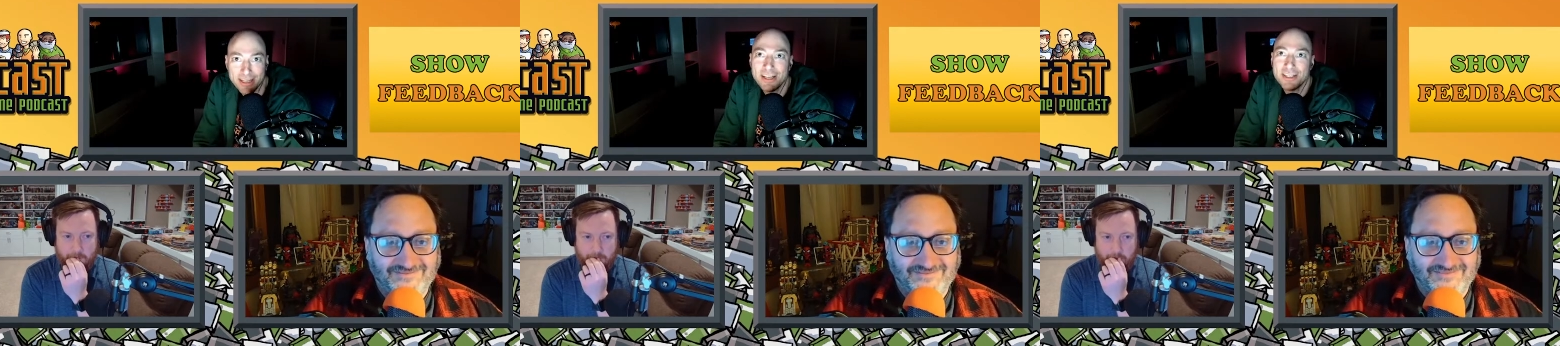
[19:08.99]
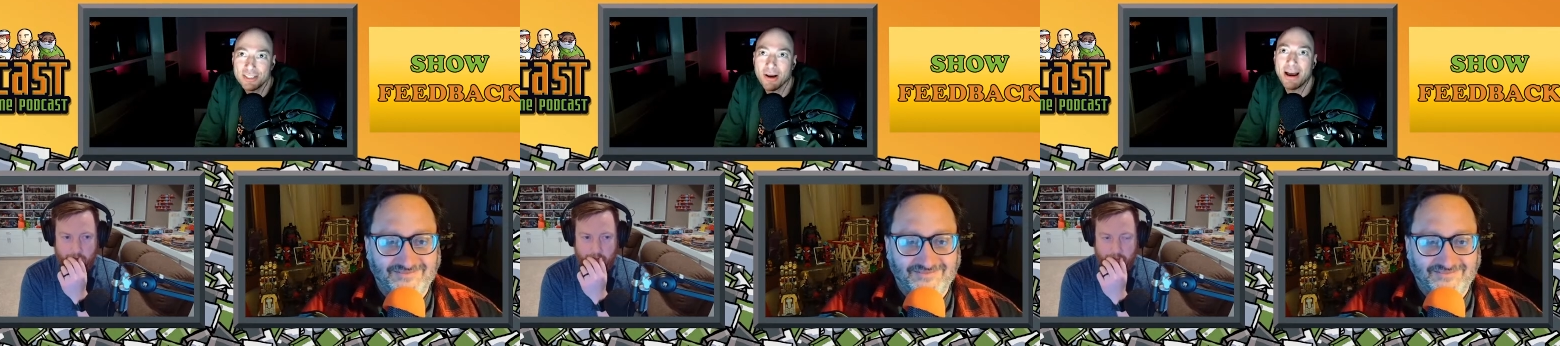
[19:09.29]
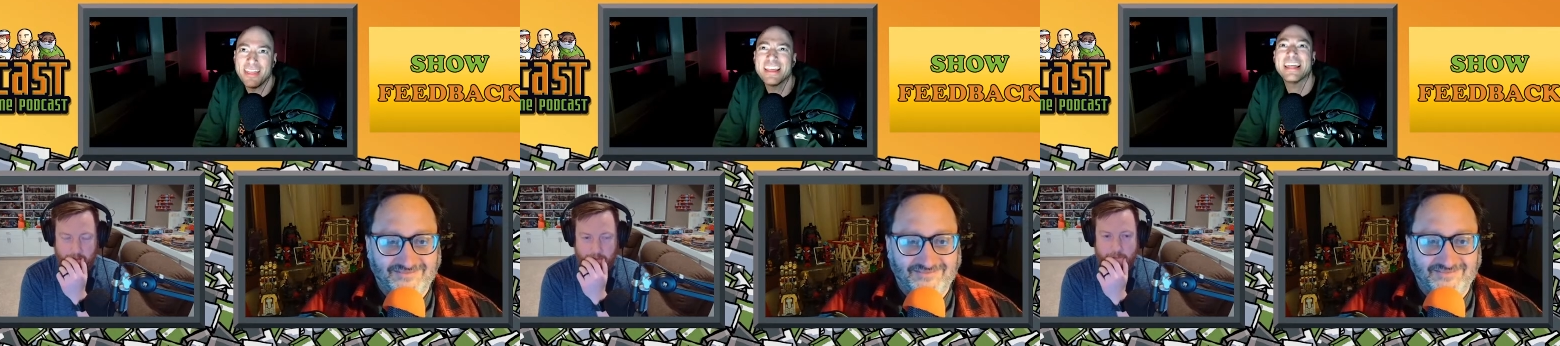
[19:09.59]
Speaker 1: So I
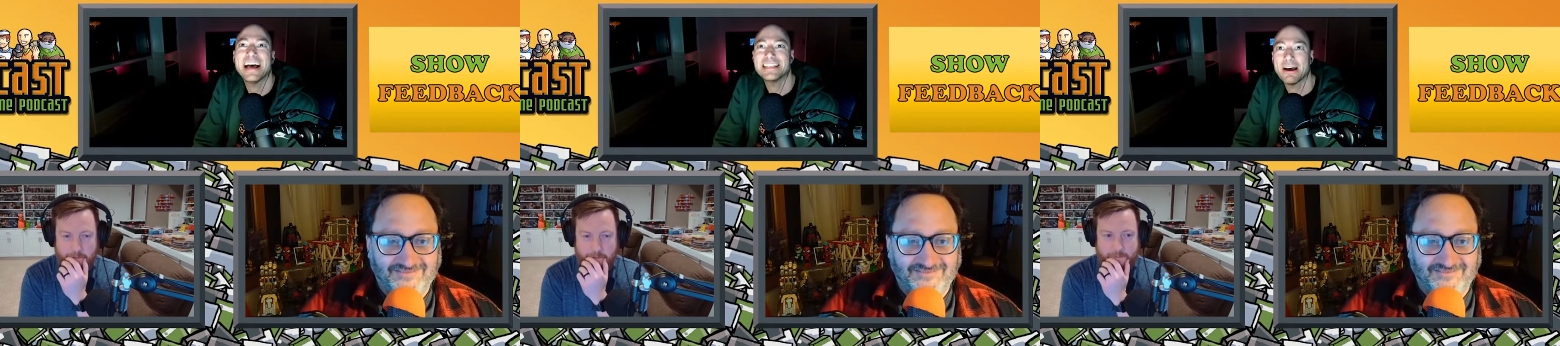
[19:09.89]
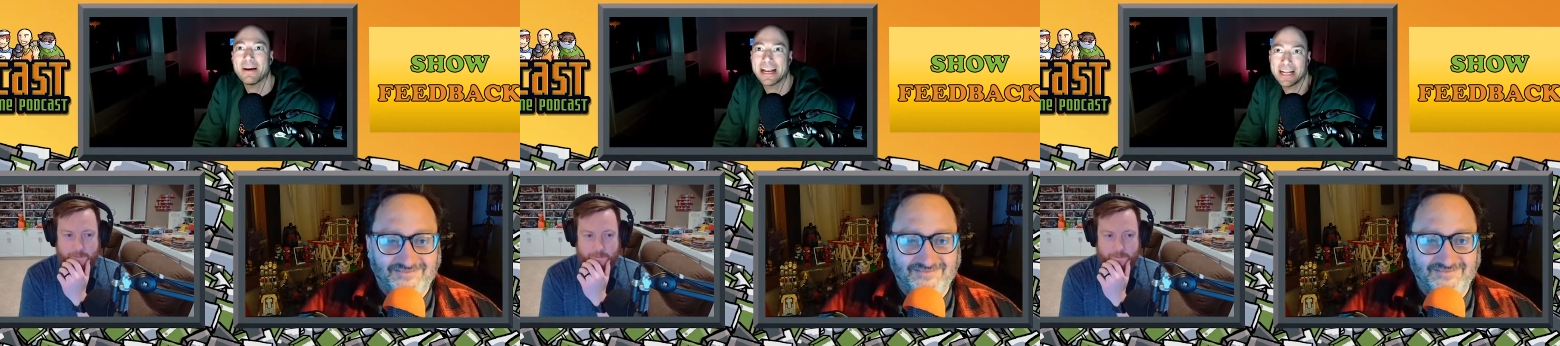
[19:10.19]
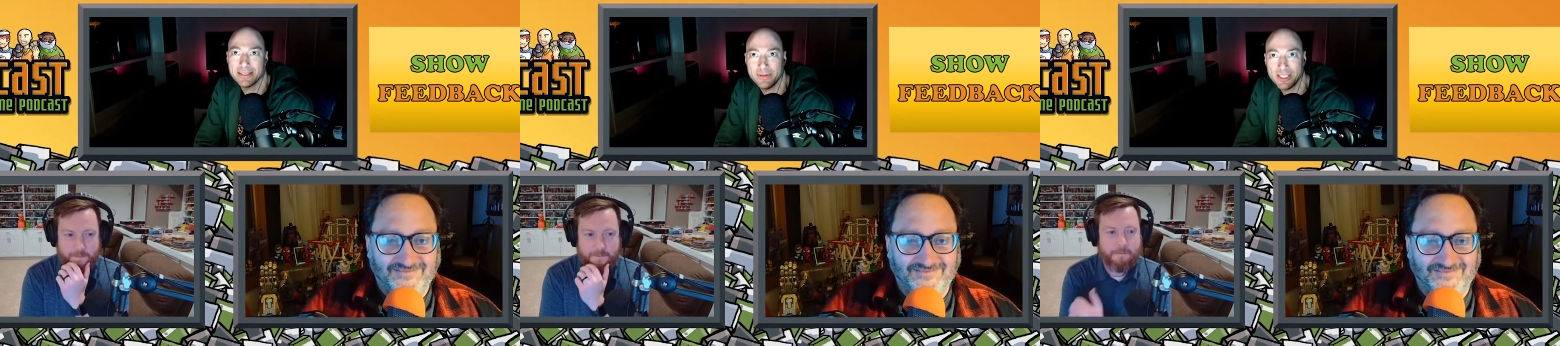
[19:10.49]
think that's how I got to
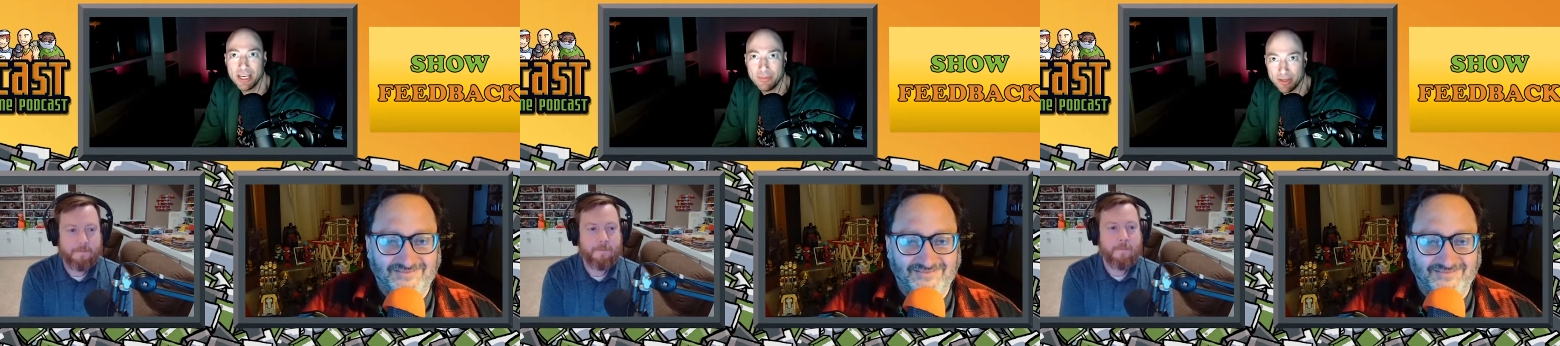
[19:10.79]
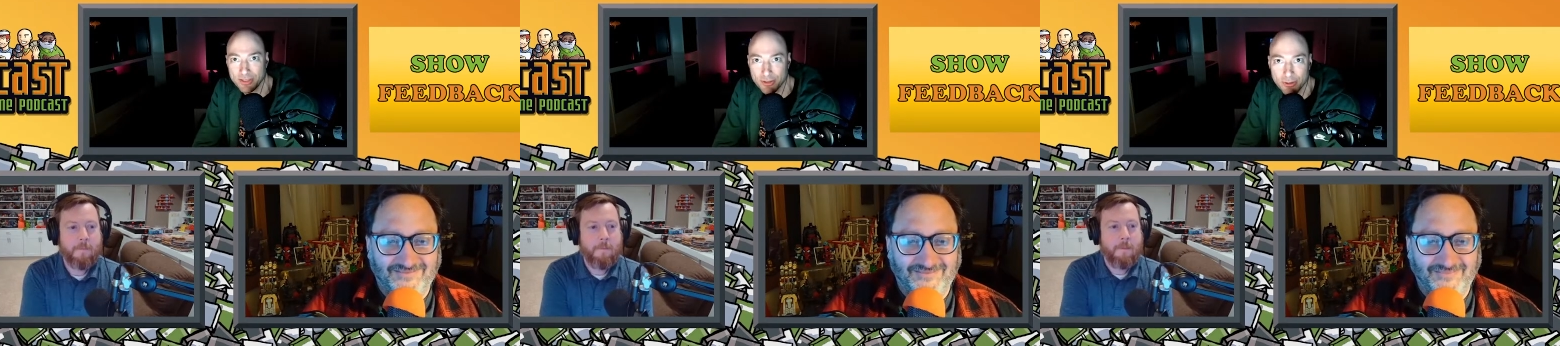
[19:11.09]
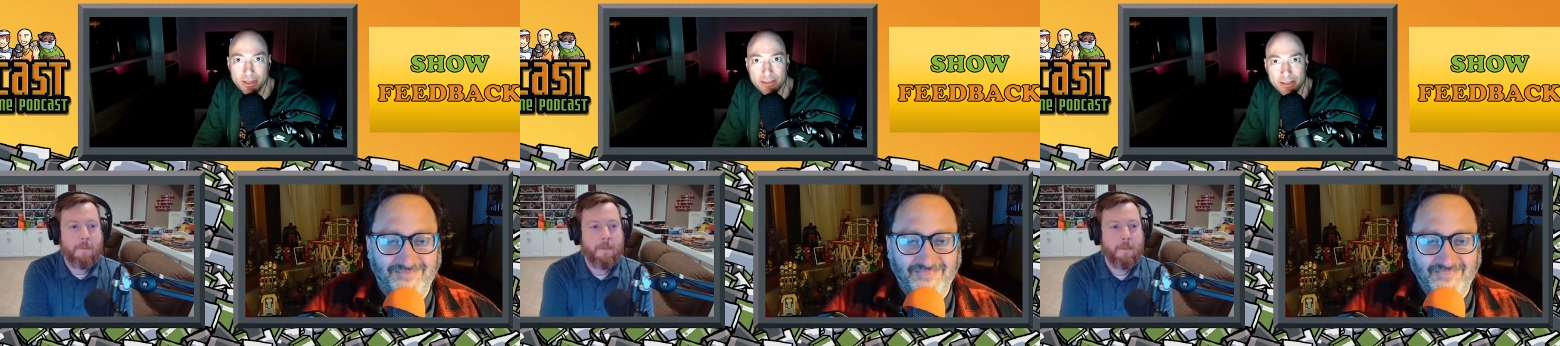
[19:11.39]
be champion so
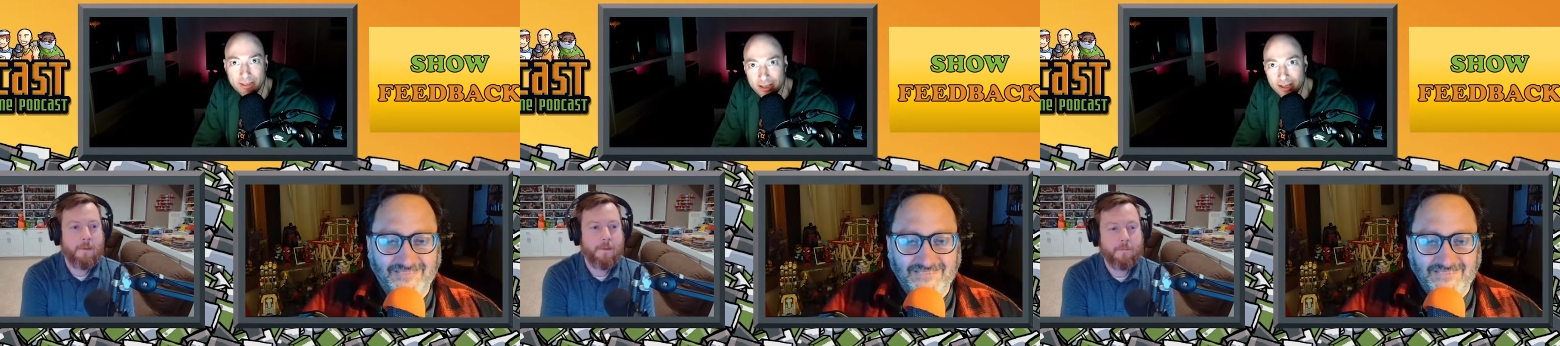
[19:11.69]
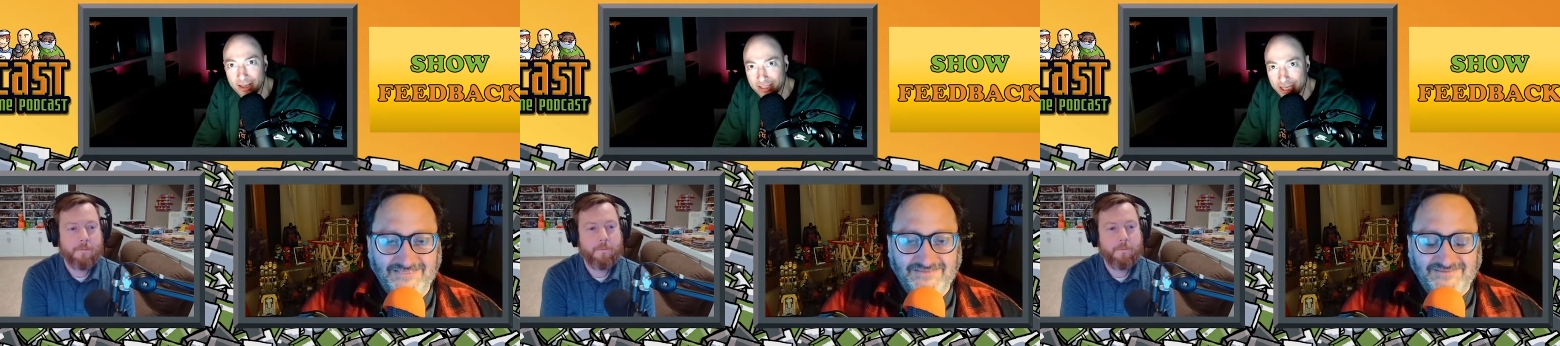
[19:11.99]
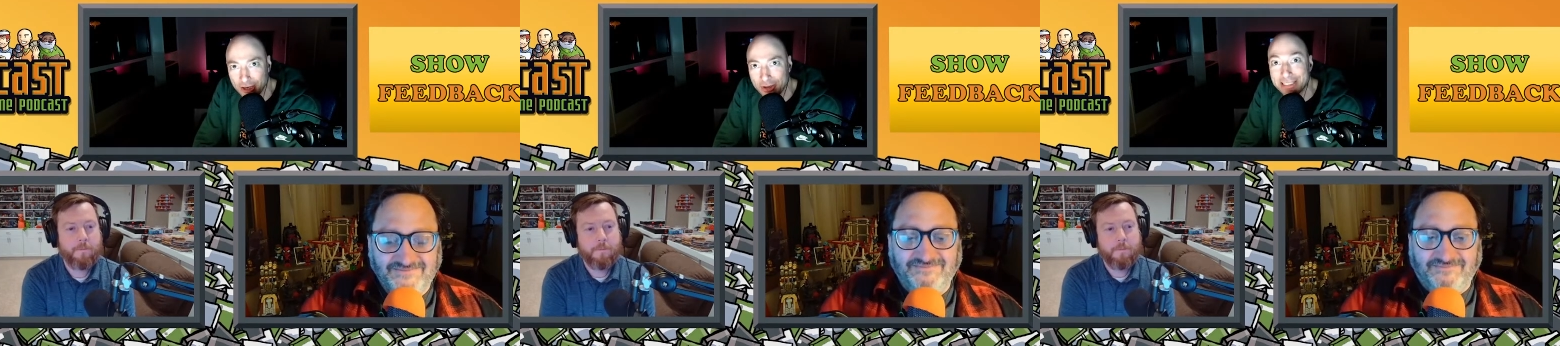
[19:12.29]
quickly because I
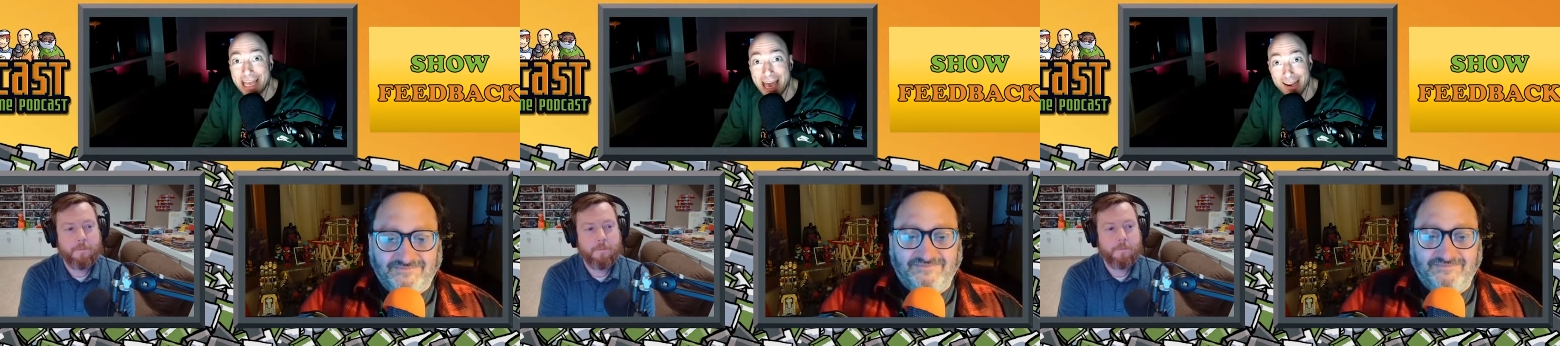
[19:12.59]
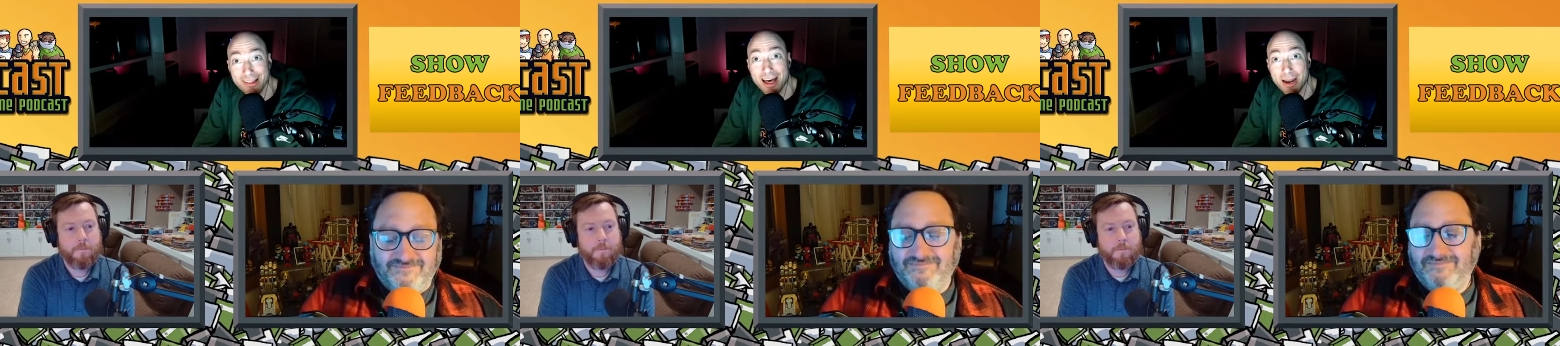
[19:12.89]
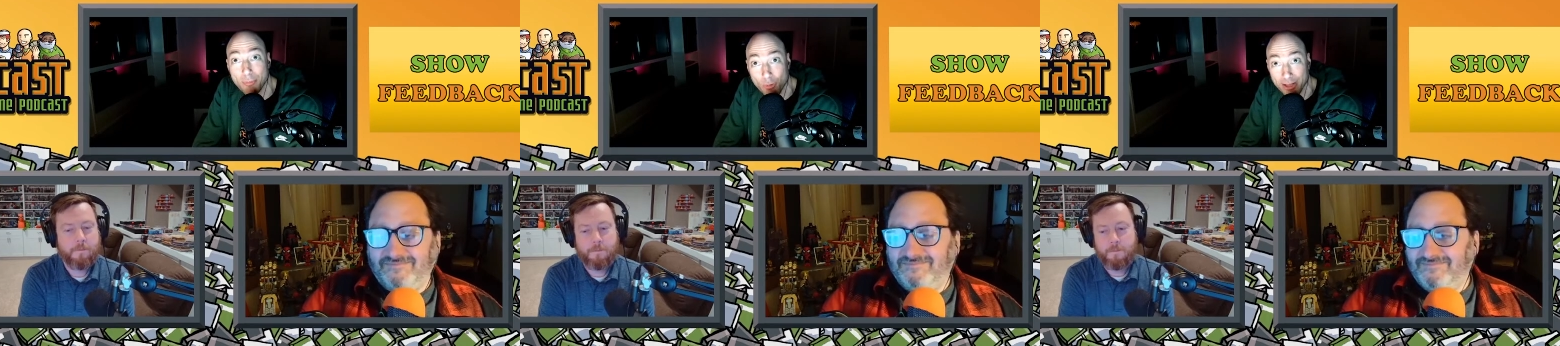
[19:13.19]
noticed I had a lot of
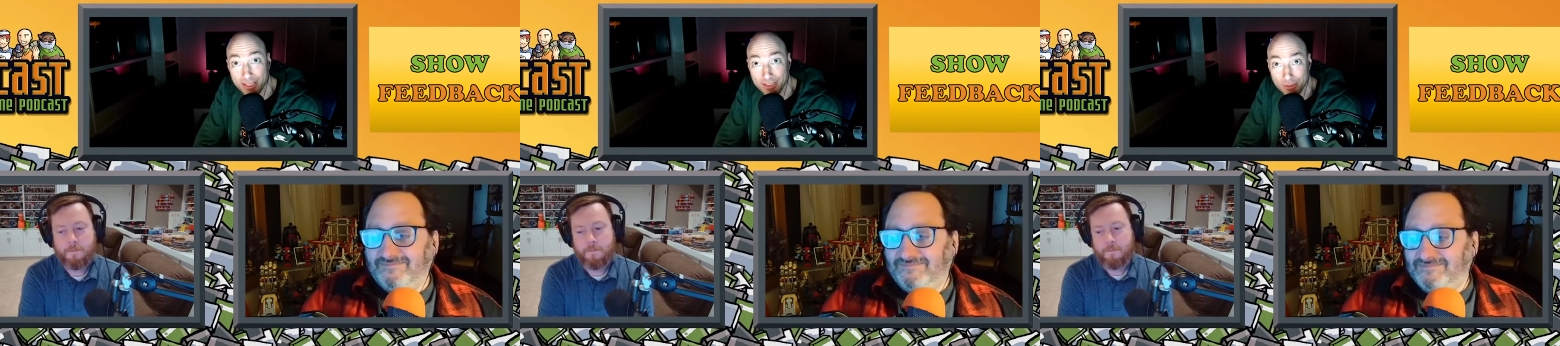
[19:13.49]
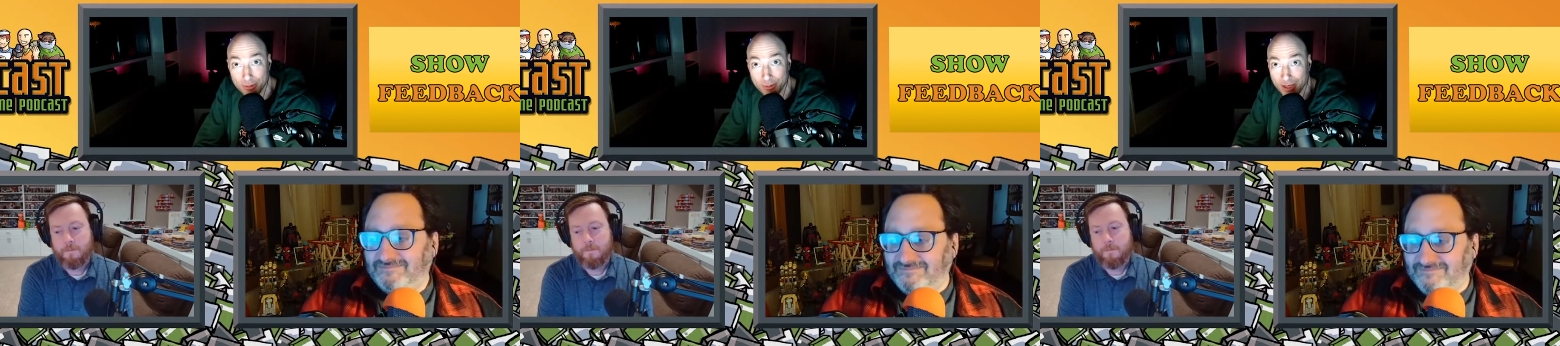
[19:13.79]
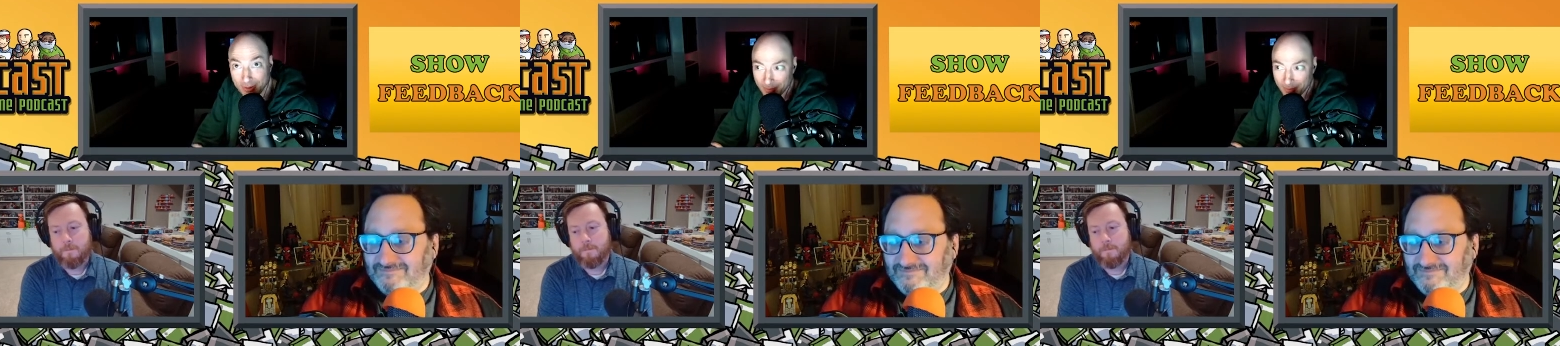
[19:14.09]
points to uh,